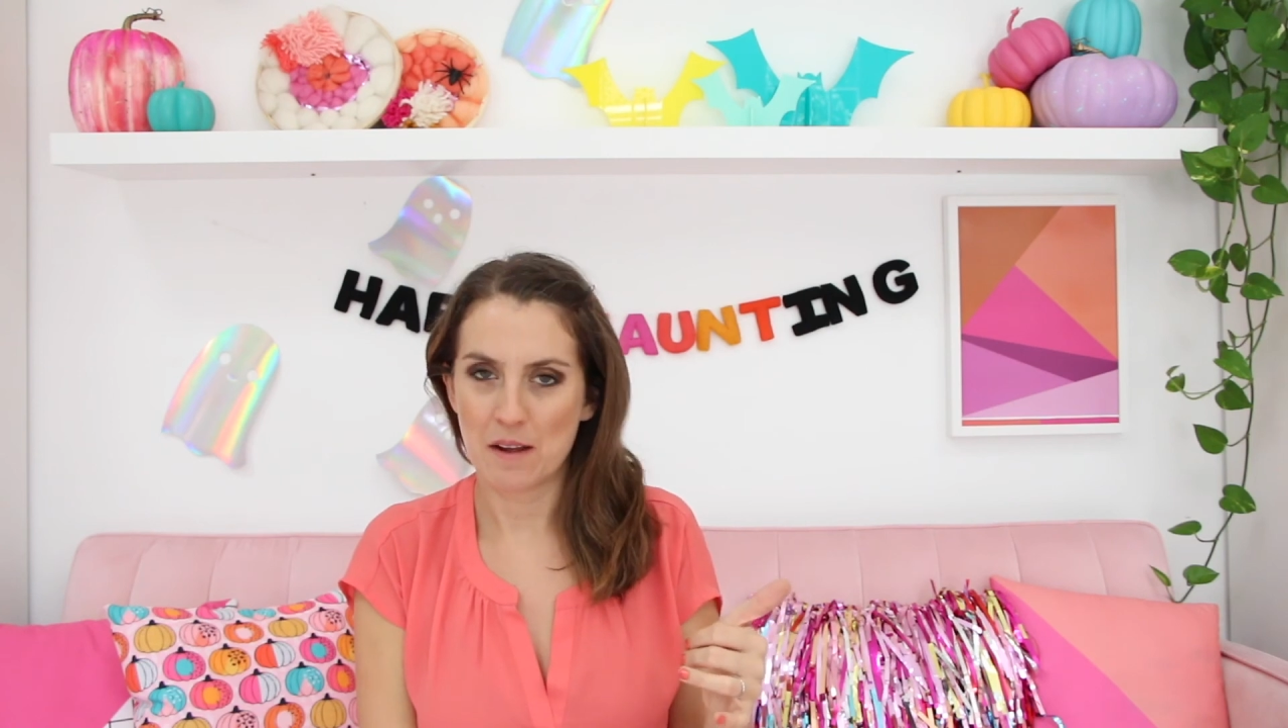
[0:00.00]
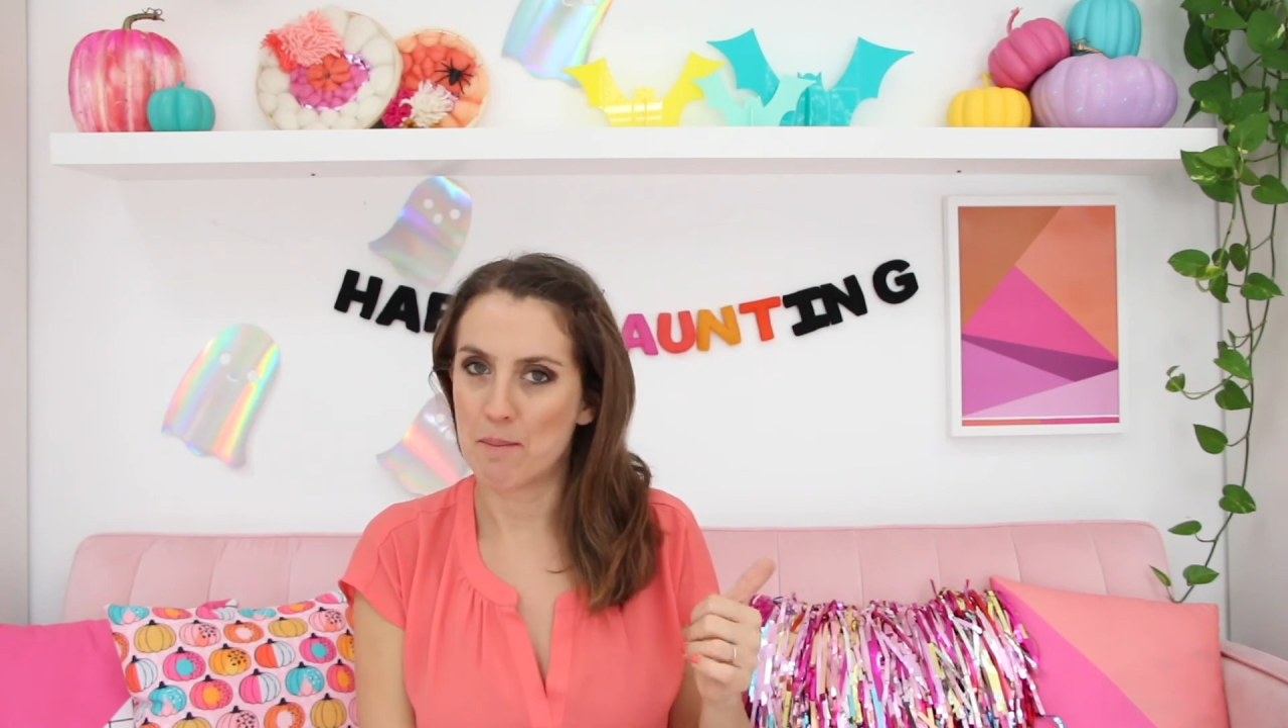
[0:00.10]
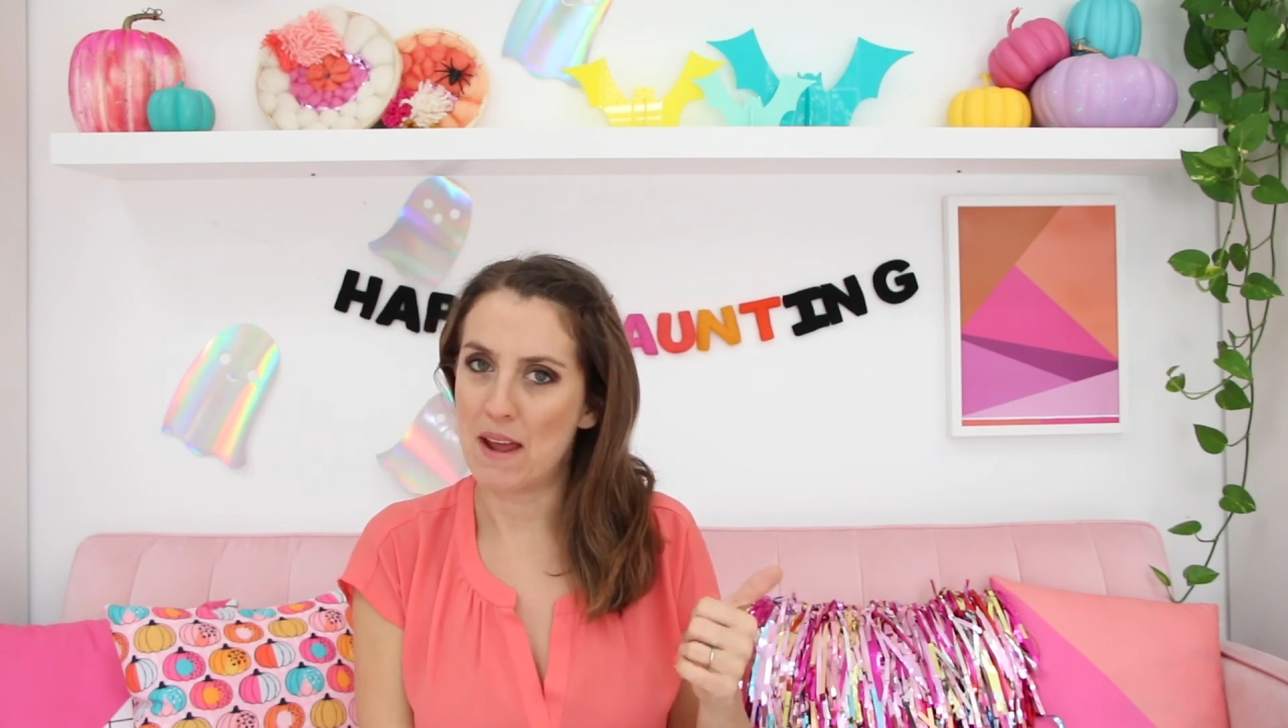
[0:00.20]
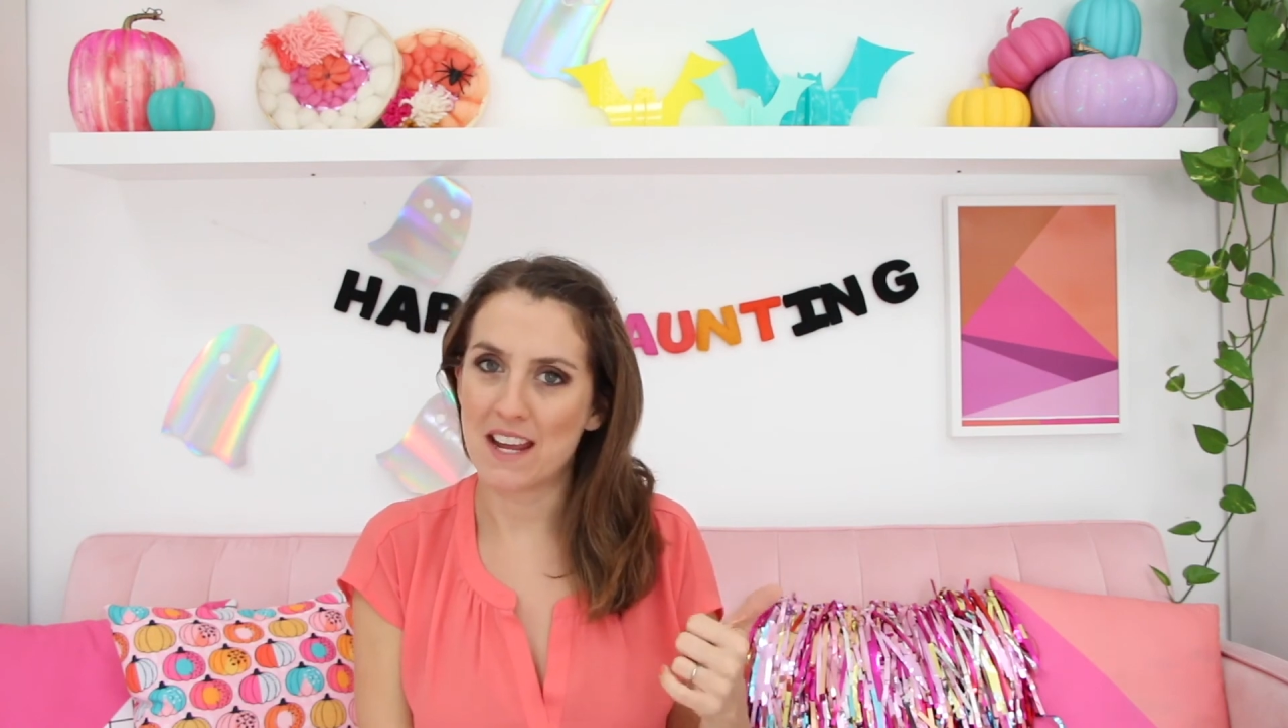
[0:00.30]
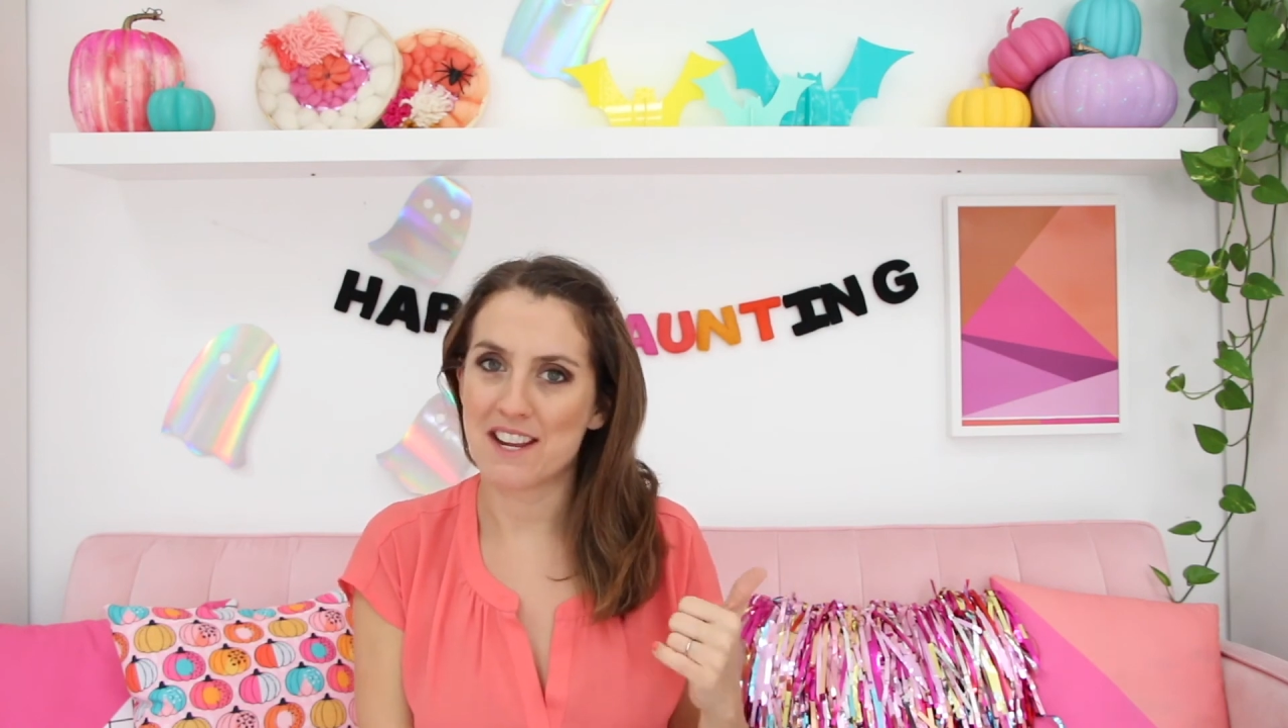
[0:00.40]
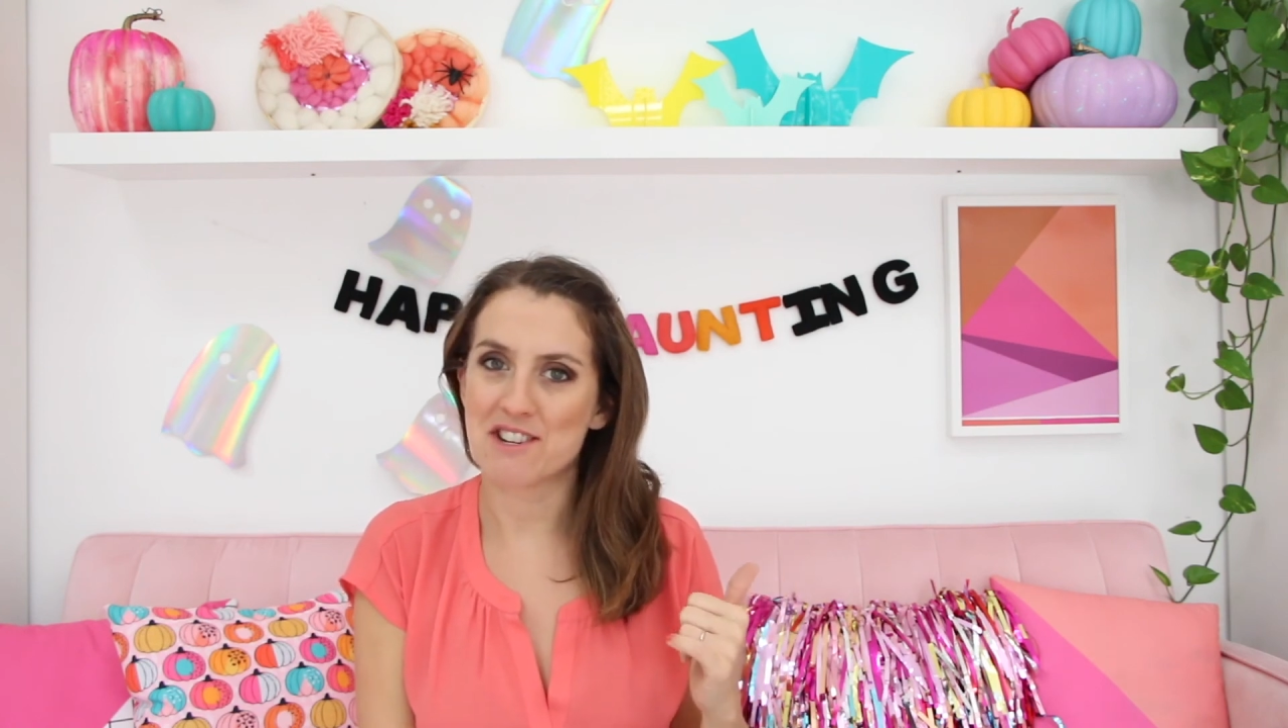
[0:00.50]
make it